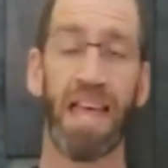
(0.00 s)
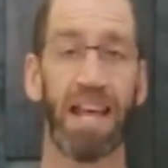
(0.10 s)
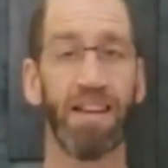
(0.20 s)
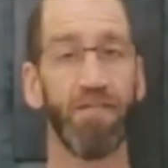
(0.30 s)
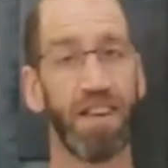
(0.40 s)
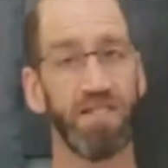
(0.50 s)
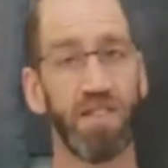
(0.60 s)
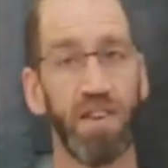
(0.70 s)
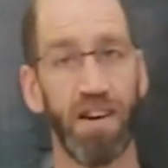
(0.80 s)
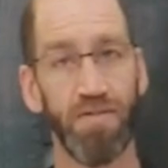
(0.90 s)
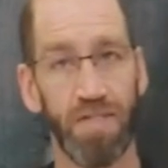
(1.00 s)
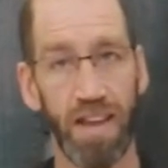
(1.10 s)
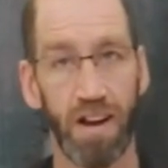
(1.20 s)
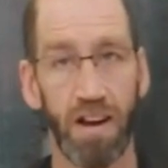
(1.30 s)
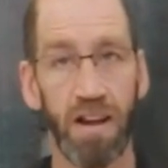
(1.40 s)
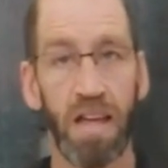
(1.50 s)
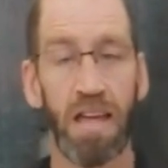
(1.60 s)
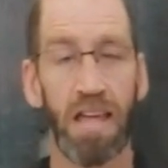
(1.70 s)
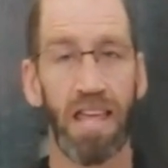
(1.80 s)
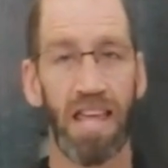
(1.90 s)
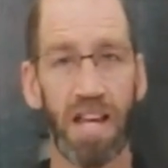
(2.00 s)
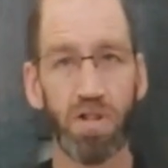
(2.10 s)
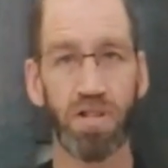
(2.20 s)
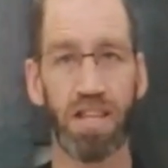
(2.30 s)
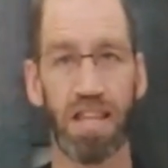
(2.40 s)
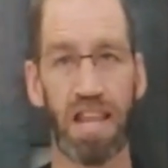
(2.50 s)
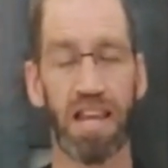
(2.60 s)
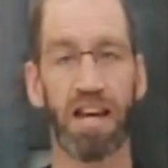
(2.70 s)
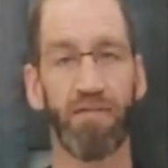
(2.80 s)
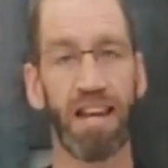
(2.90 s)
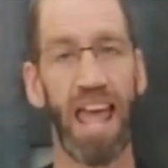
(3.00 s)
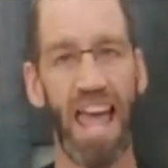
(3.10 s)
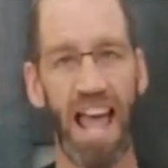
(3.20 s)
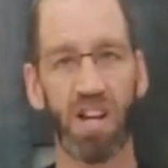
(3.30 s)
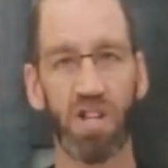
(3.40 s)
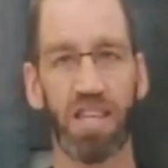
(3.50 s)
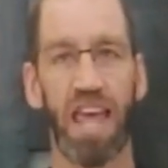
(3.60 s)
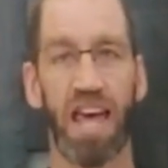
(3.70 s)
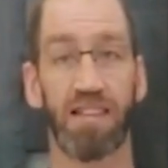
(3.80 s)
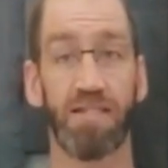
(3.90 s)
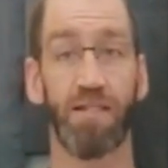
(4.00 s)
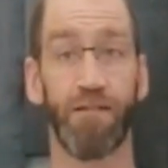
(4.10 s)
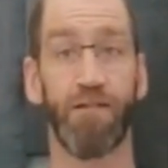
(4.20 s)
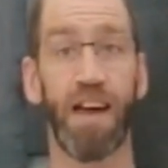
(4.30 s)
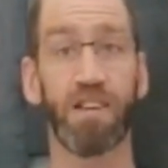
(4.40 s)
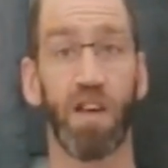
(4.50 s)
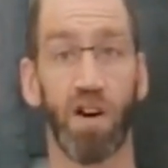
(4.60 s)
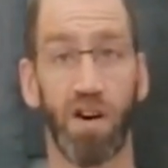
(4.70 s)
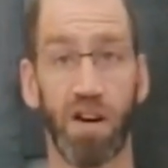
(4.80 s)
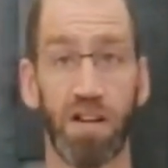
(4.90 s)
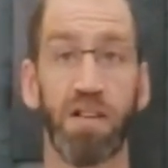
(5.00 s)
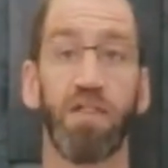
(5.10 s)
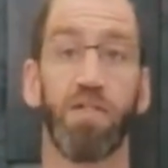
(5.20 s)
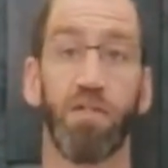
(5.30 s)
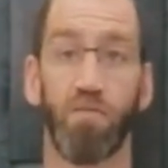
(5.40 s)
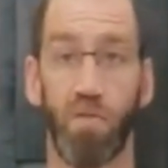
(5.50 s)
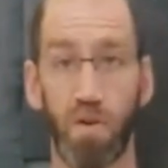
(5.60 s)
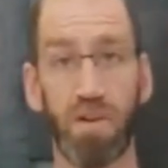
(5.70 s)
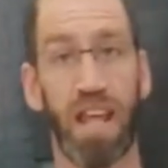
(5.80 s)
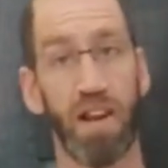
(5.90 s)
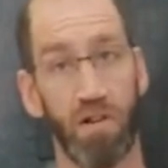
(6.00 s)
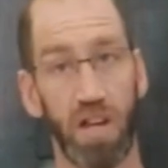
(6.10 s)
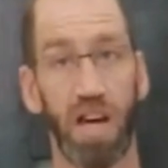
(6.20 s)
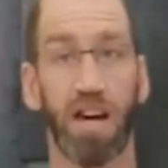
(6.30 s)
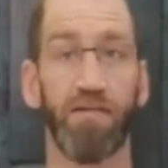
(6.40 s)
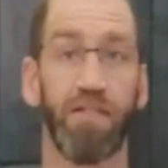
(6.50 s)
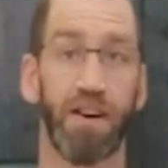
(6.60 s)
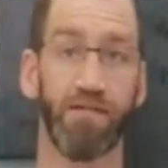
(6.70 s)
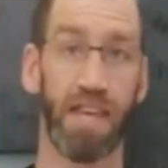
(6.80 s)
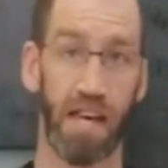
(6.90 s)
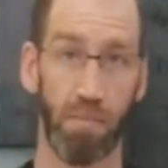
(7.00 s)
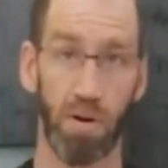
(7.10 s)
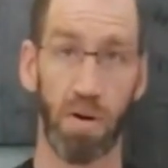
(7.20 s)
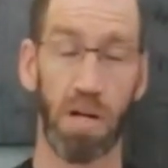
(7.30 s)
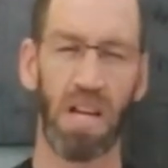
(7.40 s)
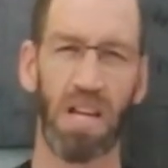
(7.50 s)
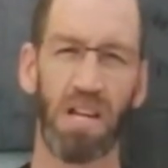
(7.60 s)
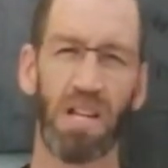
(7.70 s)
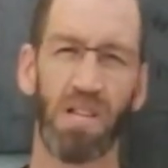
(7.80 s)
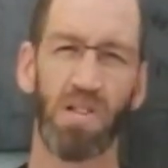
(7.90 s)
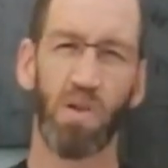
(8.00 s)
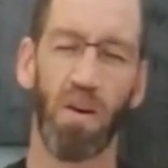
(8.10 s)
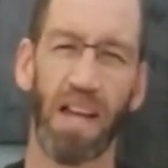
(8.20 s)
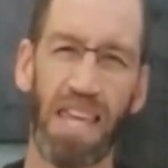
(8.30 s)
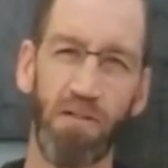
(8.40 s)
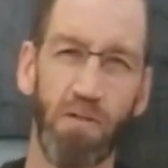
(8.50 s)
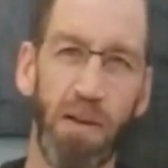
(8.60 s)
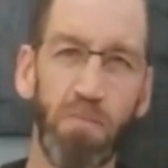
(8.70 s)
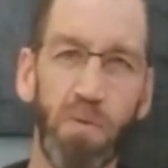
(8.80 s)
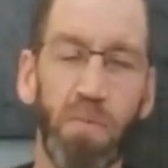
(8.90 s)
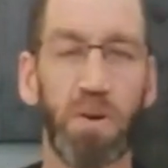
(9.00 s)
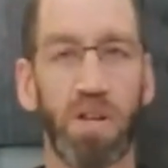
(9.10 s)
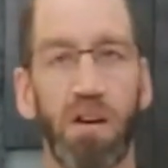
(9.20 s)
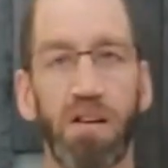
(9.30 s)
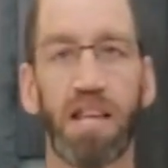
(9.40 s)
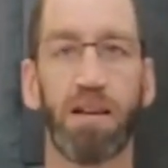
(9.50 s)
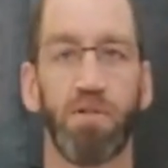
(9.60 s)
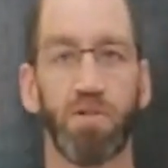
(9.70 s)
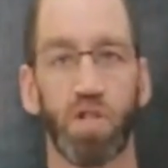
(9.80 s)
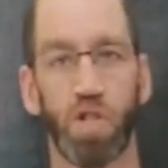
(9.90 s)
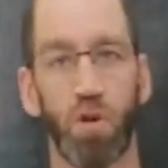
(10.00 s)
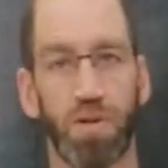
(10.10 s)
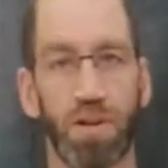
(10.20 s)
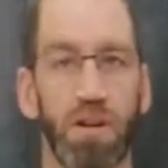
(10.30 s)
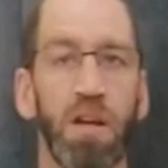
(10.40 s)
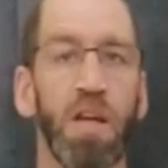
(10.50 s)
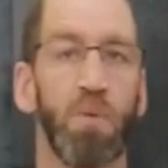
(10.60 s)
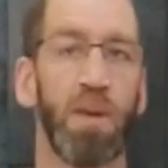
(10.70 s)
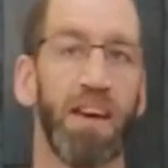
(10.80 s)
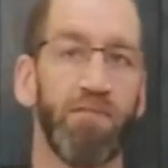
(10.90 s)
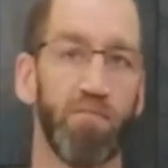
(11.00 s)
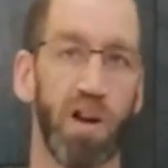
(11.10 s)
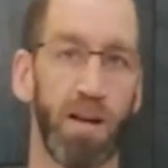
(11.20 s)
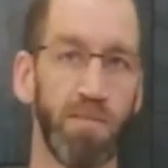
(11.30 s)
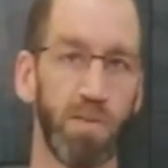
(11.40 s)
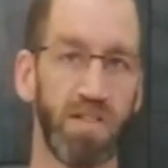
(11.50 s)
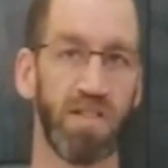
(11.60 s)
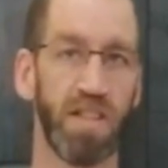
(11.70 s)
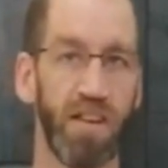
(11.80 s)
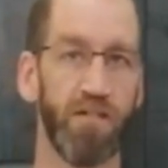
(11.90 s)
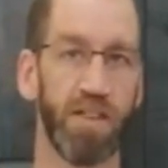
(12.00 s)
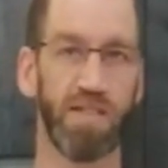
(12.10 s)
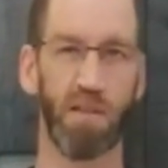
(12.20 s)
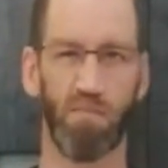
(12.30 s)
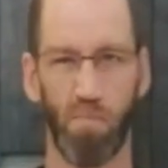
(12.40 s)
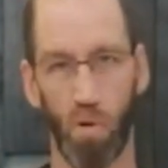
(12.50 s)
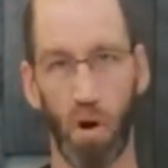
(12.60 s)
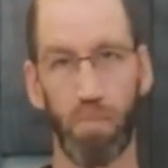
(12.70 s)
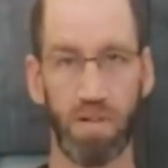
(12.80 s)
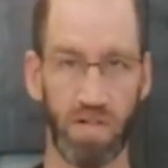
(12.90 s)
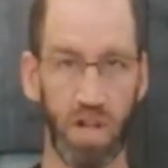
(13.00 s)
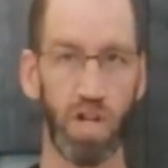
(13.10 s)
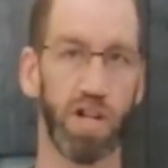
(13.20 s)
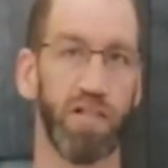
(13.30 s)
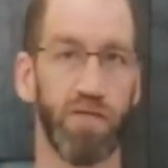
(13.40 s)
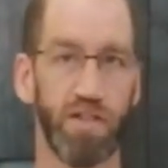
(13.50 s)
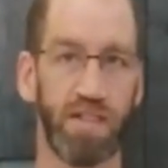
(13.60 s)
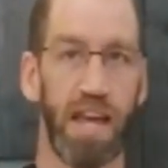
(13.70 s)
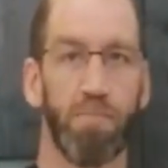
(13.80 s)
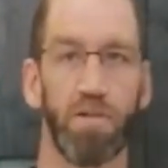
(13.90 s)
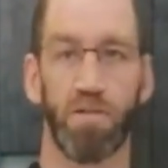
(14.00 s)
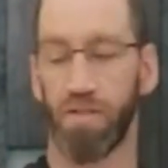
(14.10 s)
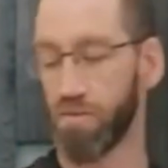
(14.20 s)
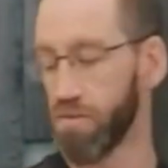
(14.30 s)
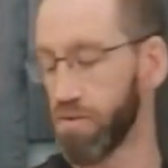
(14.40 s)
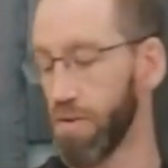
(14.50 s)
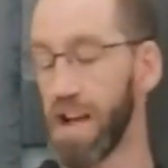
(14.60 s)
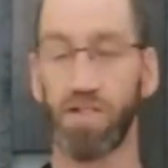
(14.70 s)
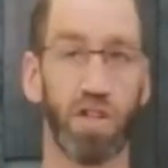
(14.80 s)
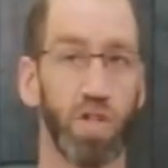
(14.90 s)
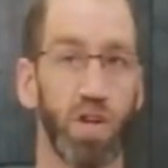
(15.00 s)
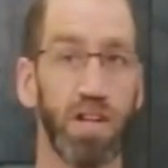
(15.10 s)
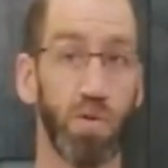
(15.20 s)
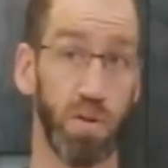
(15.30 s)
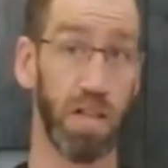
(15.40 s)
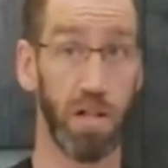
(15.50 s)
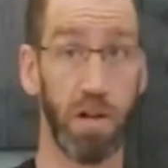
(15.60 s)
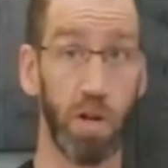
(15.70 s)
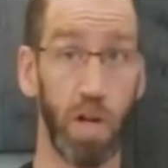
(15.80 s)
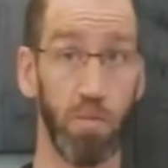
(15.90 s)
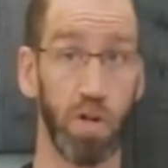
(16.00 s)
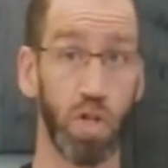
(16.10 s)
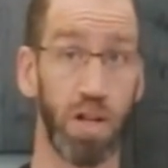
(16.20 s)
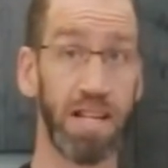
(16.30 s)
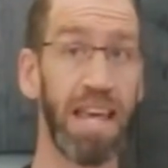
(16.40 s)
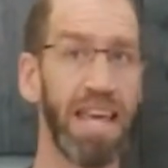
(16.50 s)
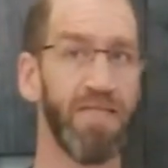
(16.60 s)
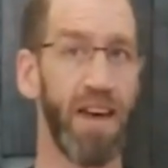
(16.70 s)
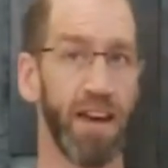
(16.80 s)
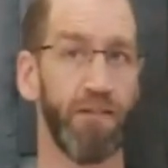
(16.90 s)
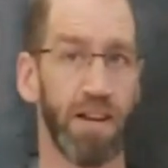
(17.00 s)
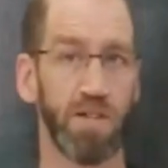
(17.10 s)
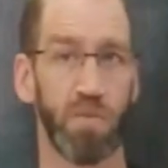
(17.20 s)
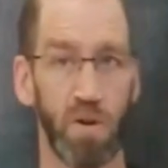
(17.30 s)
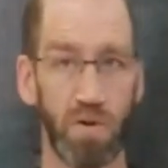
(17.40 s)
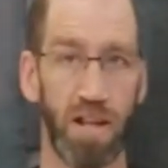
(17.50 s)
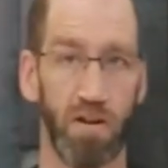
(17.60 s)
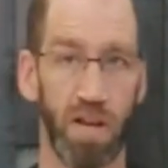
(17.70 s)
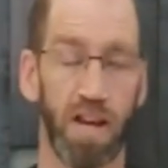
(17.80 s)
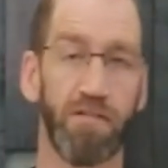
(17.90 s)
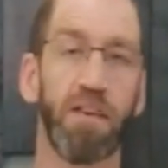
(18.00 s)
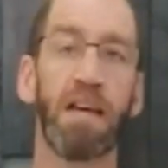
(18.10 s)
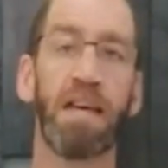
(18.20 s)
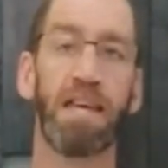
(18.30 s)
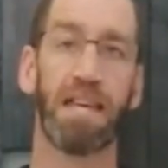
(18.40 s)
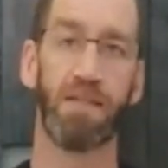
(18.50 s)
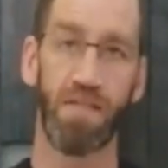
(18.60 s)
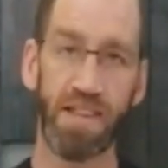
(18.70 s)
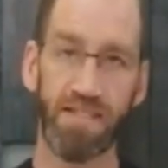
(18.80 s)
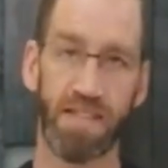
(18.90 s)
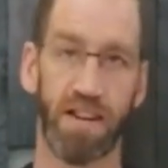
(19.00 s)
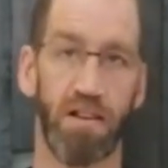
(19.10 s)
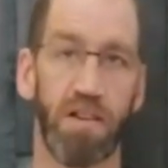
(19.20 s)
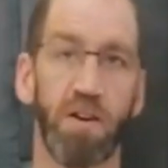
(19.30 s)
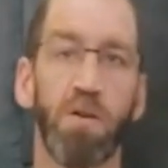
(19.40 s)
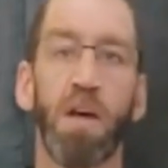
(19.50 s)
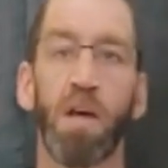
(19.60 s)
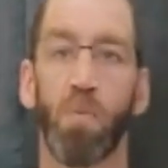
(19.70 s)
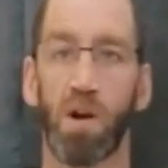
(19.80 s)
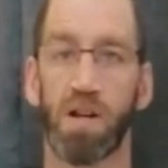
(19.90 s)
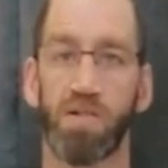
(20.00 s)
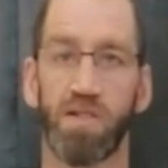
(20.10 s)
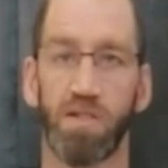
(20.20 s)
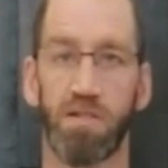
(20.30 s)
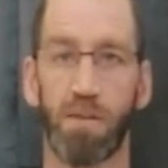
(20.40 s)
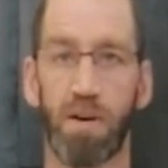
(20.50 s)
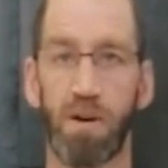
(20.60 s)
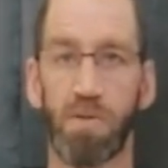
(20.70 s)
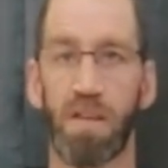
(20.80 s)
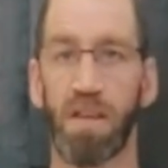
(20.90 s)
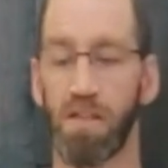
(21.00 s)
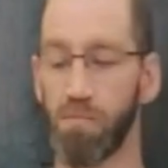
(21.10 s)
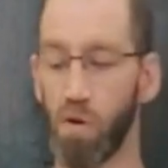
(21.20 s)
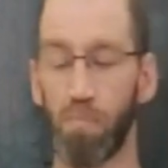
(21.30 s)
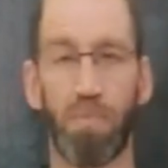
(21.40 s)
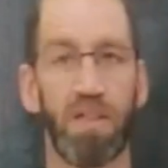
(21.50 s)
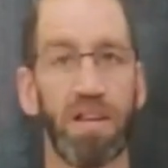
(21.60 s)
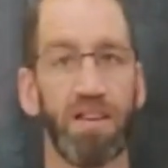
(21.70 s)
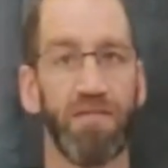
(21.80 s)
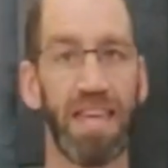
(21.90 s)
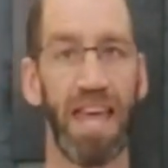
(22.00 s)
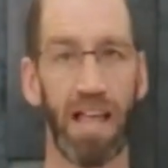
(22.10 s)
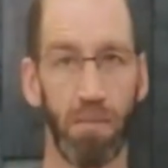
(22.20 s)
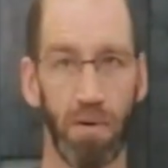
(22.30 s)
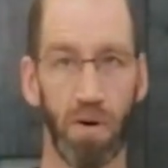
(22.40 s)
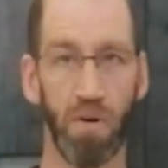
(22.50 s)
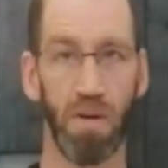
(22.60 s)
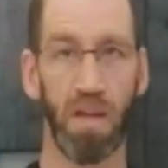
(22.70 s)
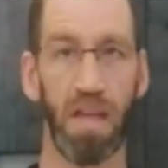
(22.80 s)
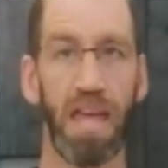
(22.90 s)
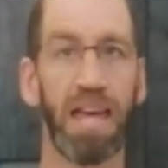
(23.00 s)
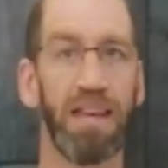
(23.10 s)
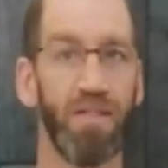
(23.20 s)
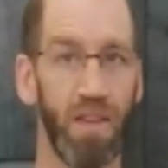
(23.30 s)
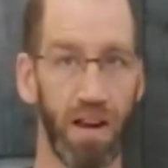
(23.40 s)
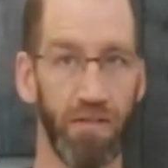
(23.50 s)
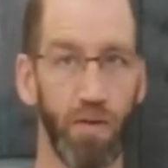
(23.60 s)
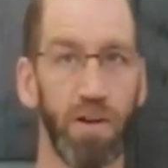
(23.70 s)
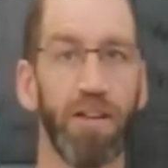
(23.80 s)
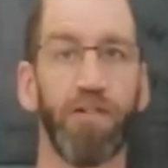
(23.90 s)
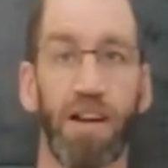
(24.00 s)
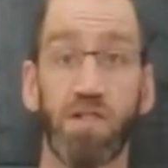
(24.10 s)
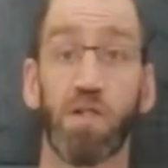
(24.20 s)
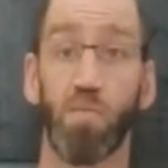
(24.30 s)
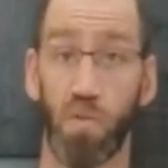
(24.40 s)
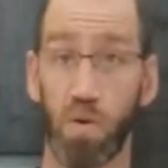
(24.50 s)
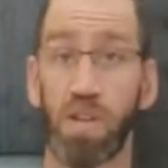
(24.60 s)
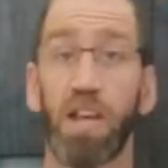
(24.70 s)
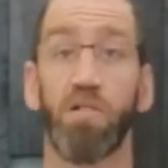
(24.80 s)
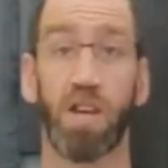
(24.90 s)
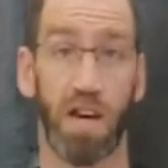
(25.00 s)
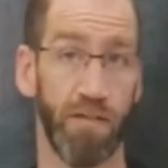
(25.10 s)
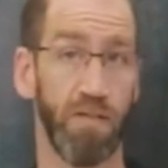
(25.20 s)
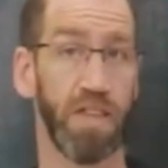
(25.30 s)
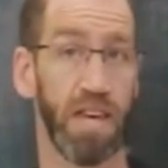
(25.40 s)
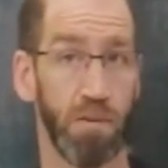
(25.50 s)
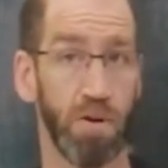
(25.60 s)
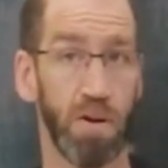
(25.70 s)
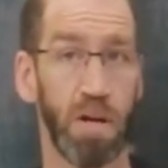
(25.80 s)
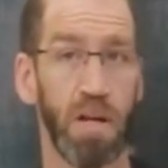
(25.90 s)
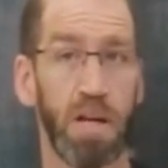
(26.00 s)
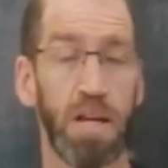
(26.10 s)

And if that's not there, interestingly enough, it actually has an effect on the rotator cuff of the elbow. So again, remember when we were talking about the shoulder, we have problems with stiffness and poor position of the scapulothoracic joint or the glenohumeral joint. That affects the rotator cuff. In this scenario, we're concerned about the mobility of the elbow, and therefore it affects the rotator cuff of the elbow.